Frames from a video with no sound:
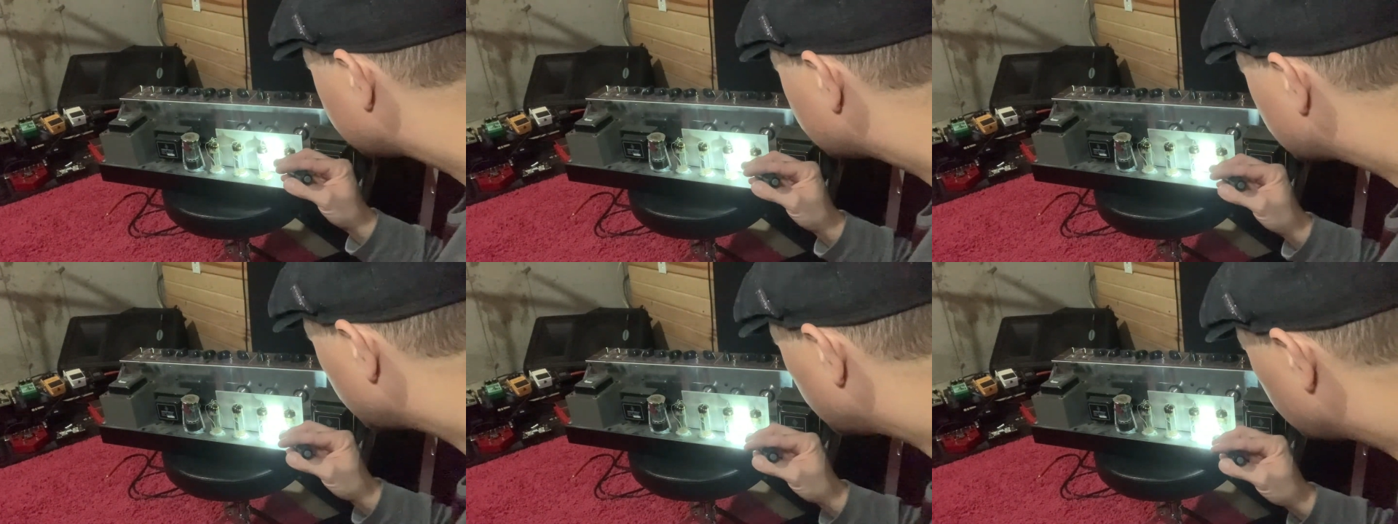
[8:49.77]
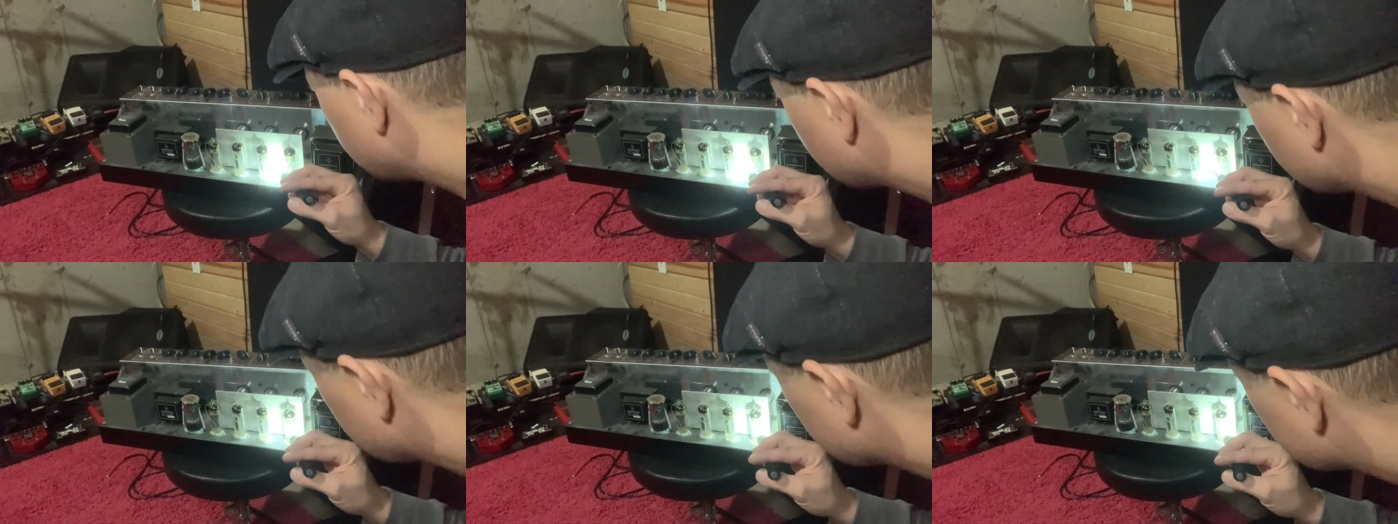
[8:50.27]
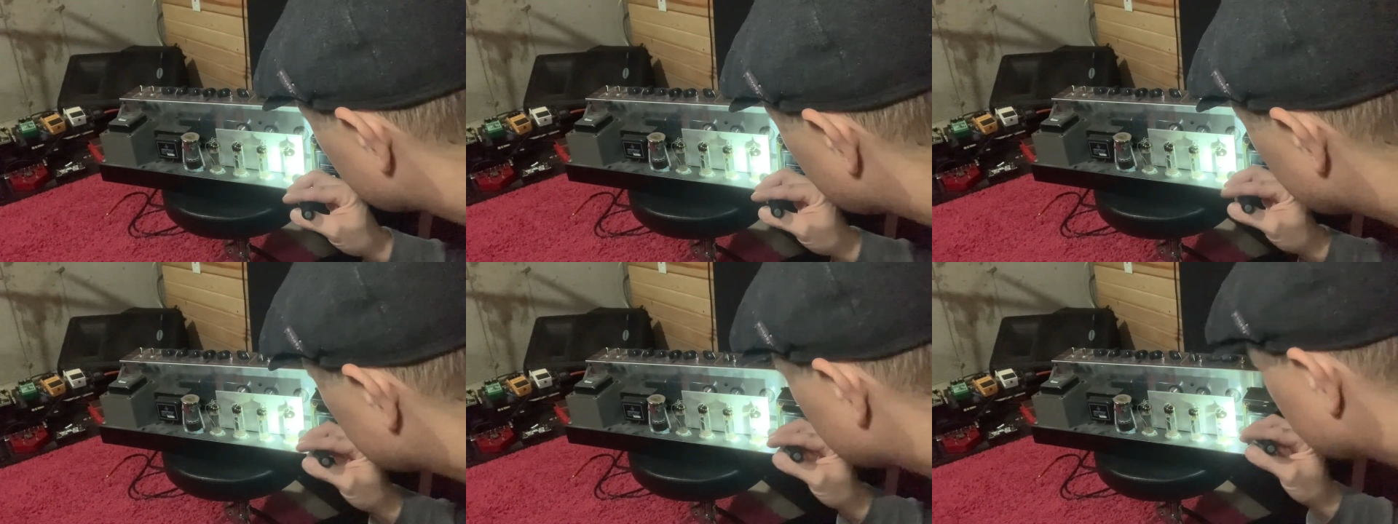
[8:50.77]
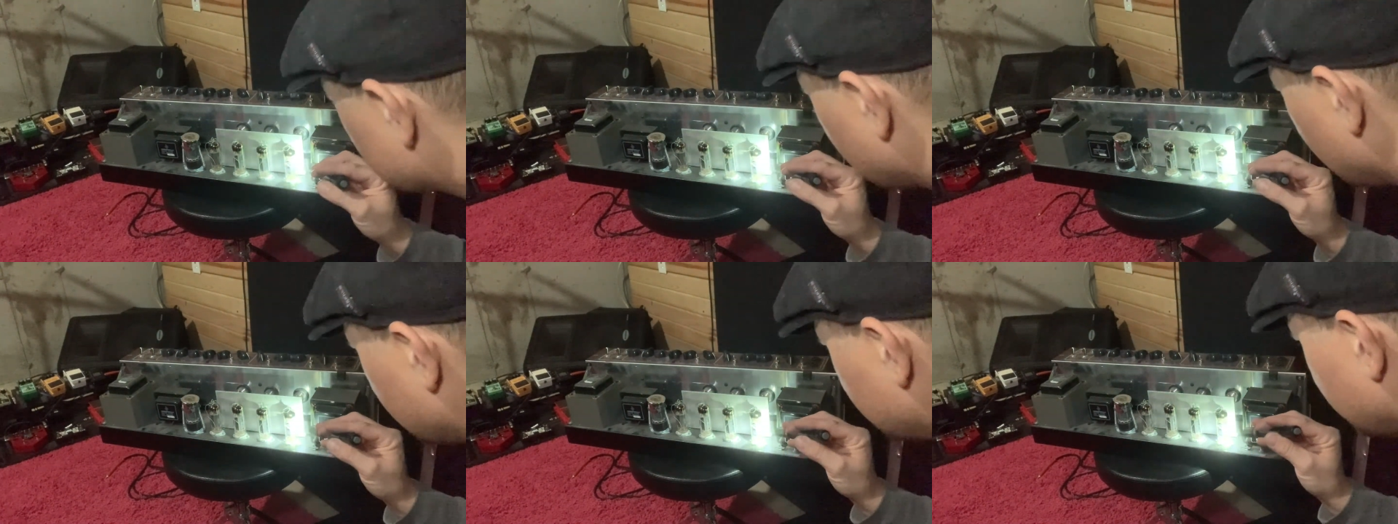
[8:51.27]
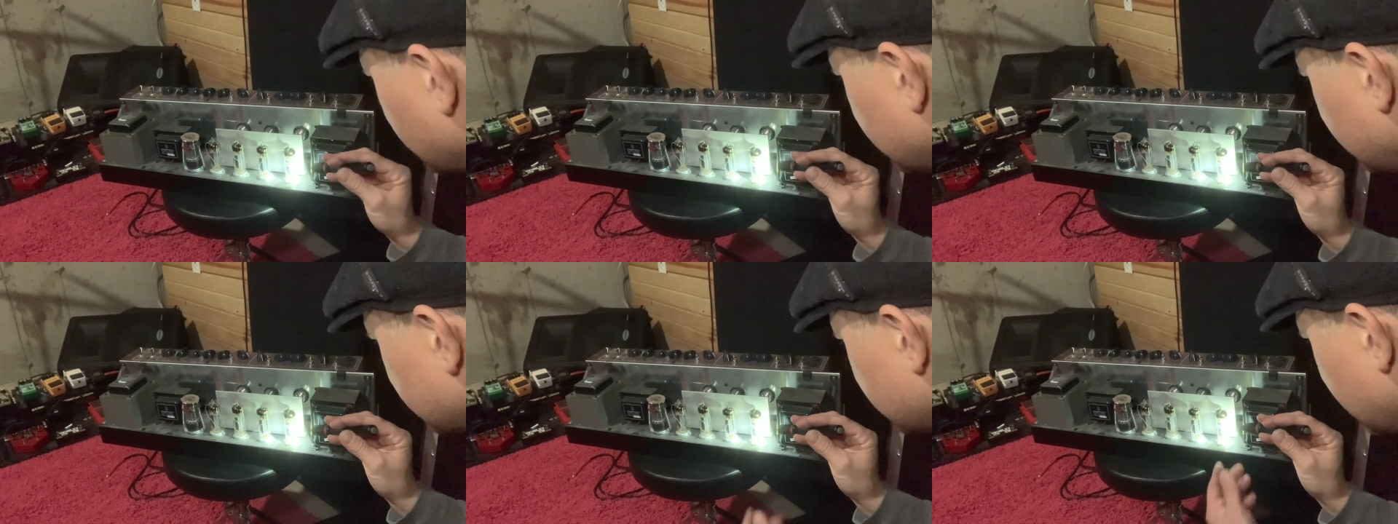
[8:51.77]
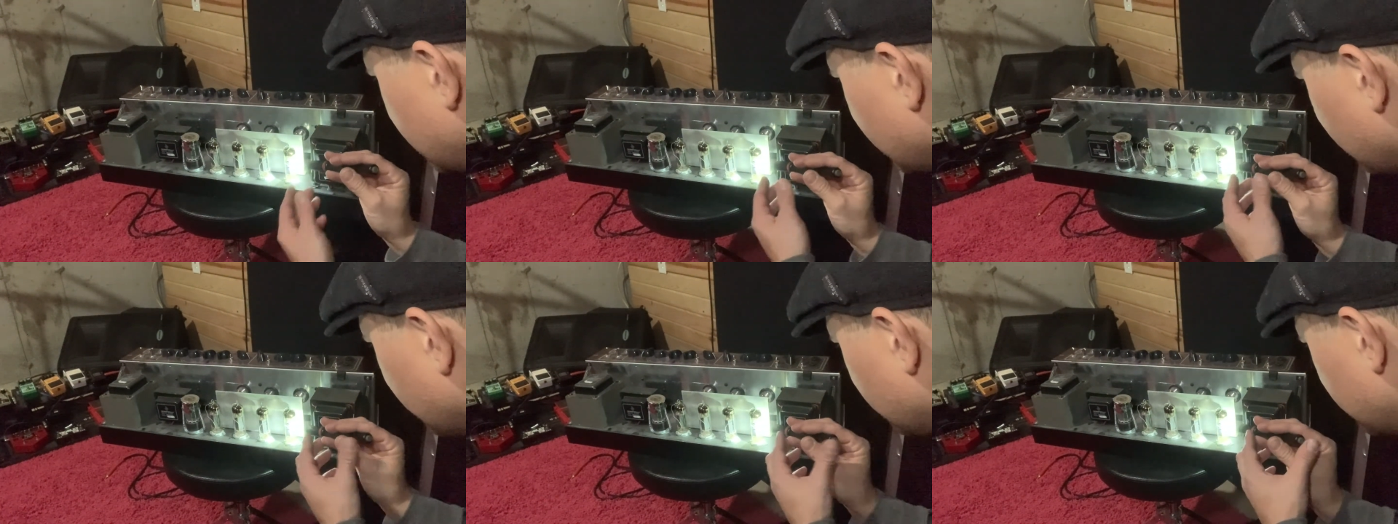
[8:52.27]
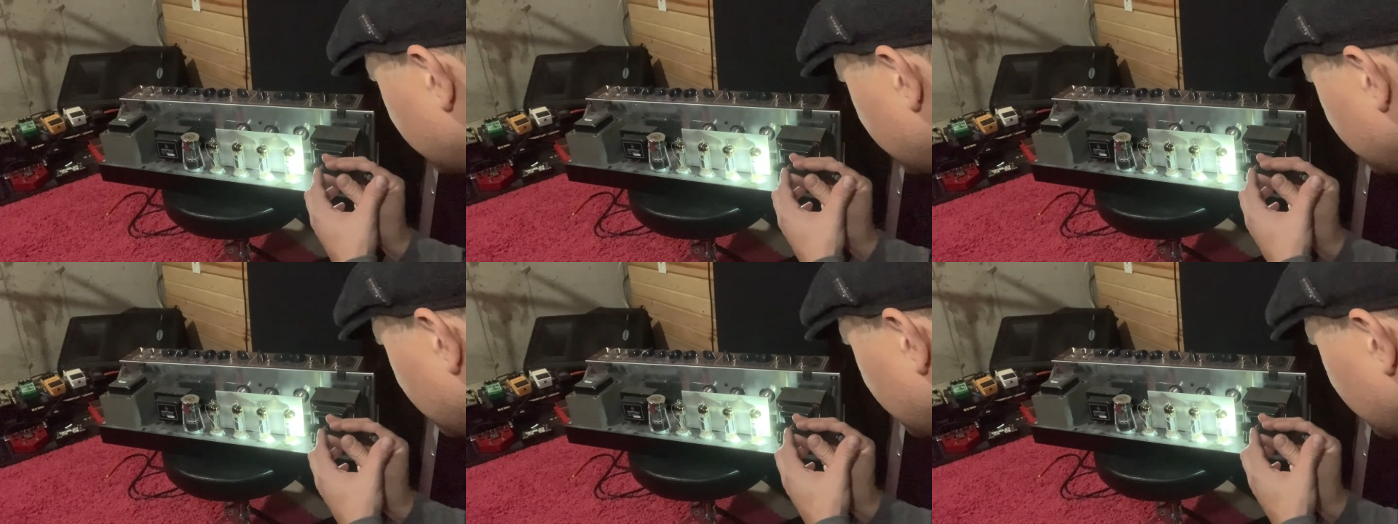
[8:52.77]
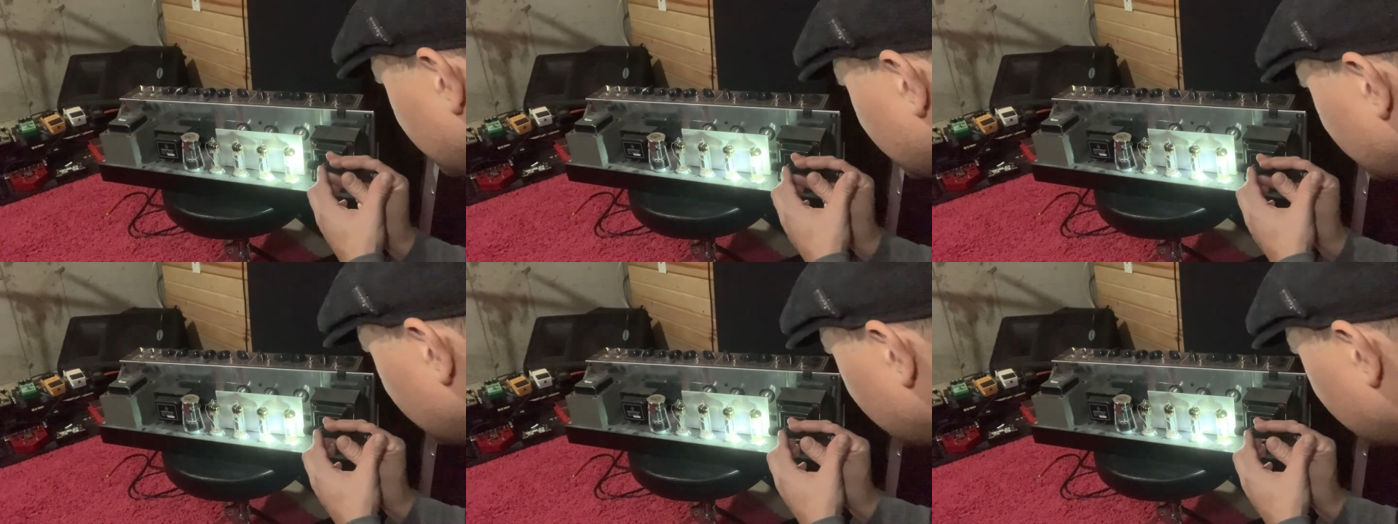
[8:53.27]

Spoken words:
Nobody's mouth can be seen.